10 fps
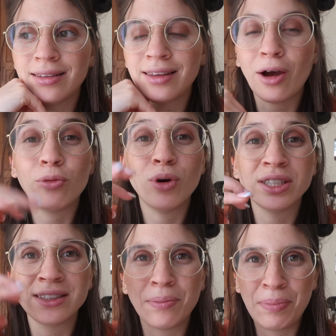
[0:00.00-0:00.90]
that
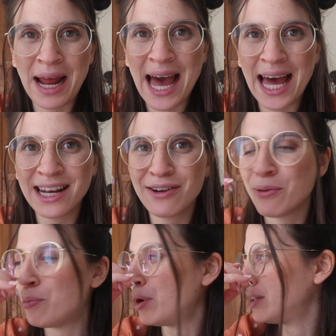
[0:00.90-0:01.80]
was the plan,
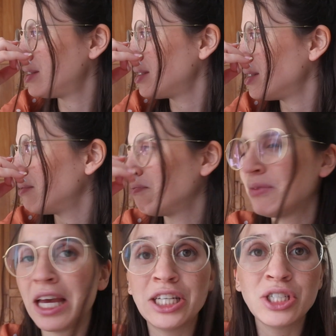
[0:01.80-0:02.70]
but
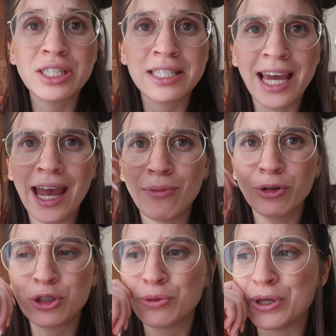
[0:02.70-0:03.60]
it just came
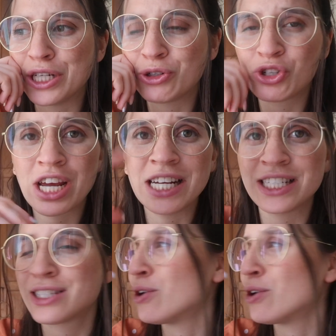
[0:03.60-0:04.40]
on to me to change this